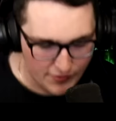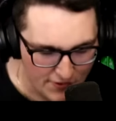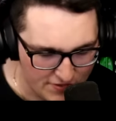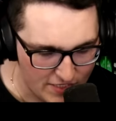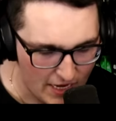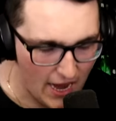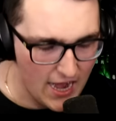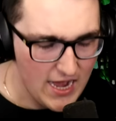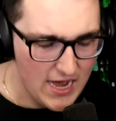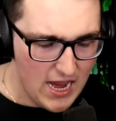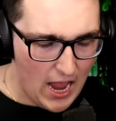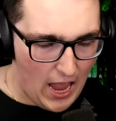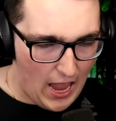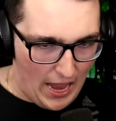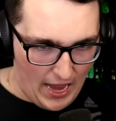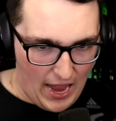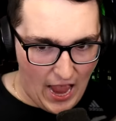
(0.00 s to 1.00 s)
The day
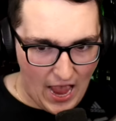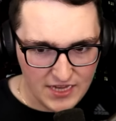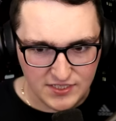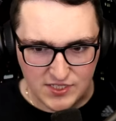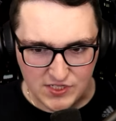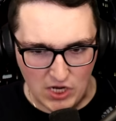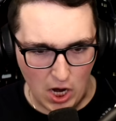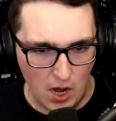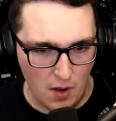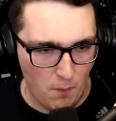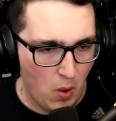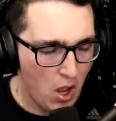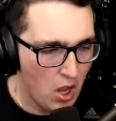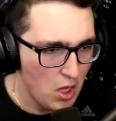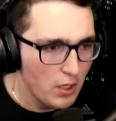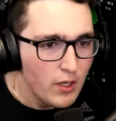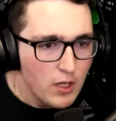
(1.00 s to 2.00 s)
has
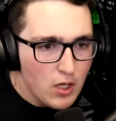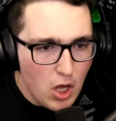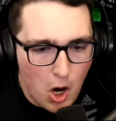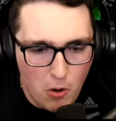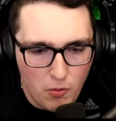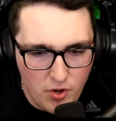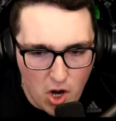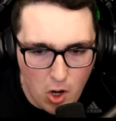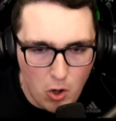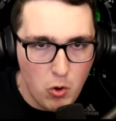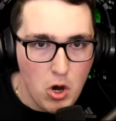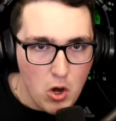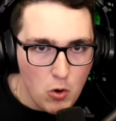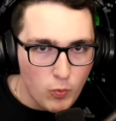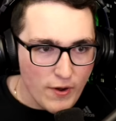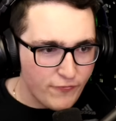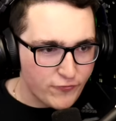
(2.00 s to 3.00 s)
come. Oh no,
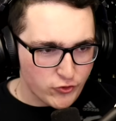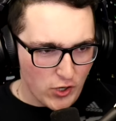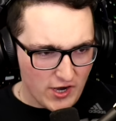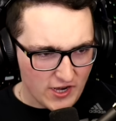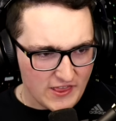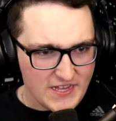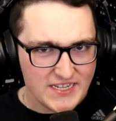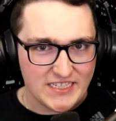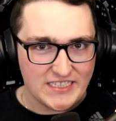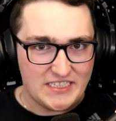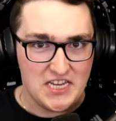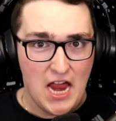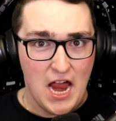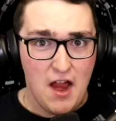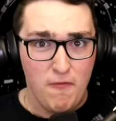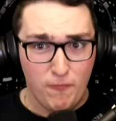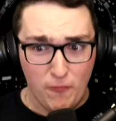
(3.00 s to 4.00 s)
we've dreaded this
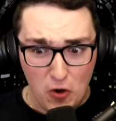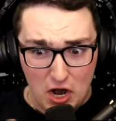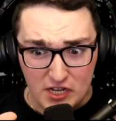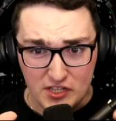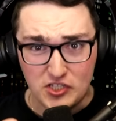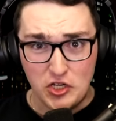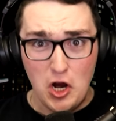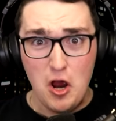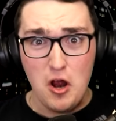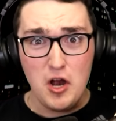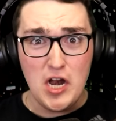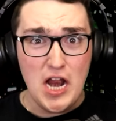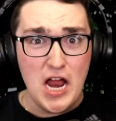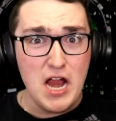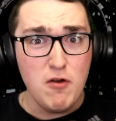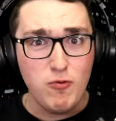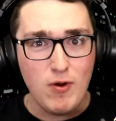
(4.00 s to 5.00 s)
day for
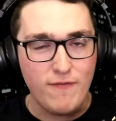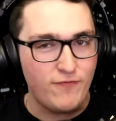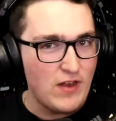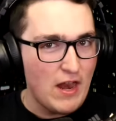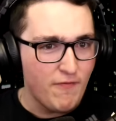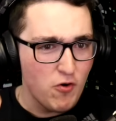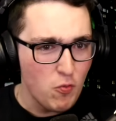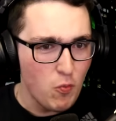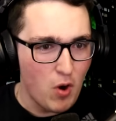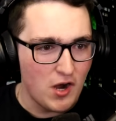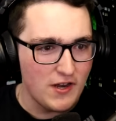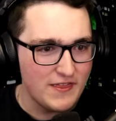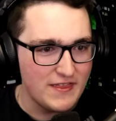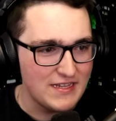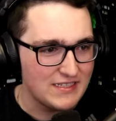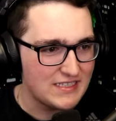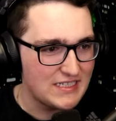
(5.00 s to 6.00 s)
eternity! We've never
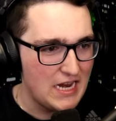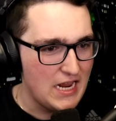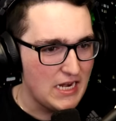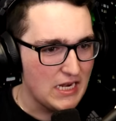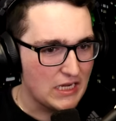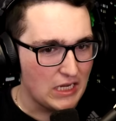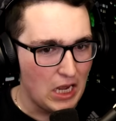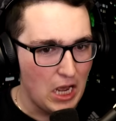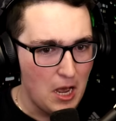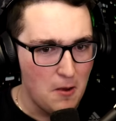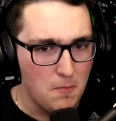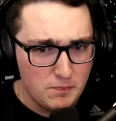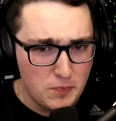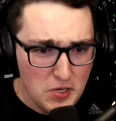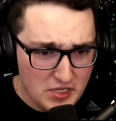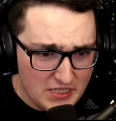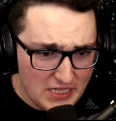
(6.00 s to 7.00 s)
wanted this day to come,
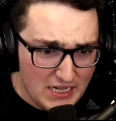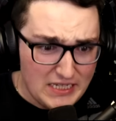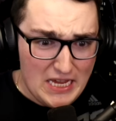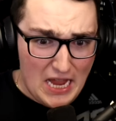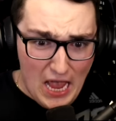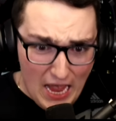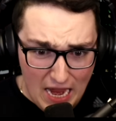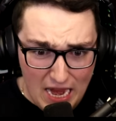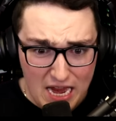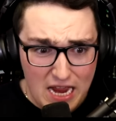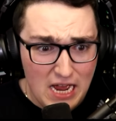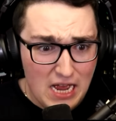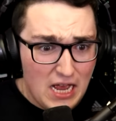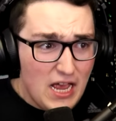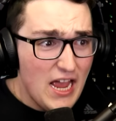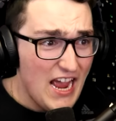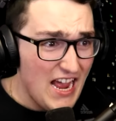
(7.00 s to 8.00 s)
but today
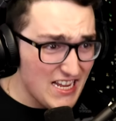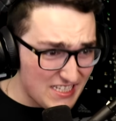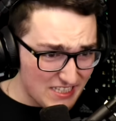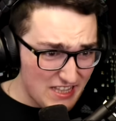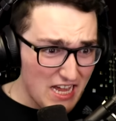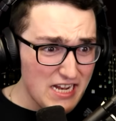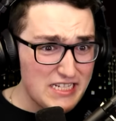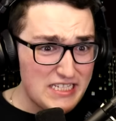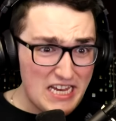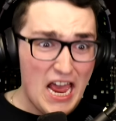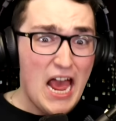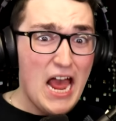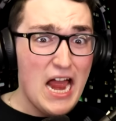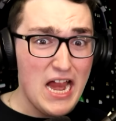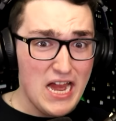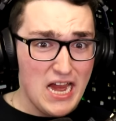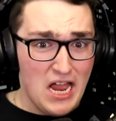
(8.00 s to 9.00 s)
is the
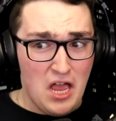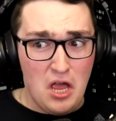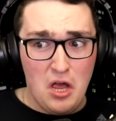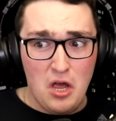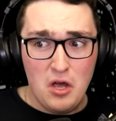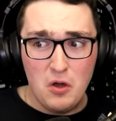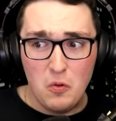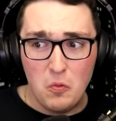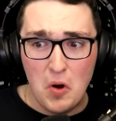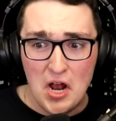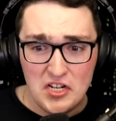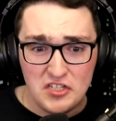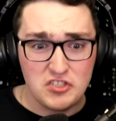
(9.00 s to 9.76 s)
day when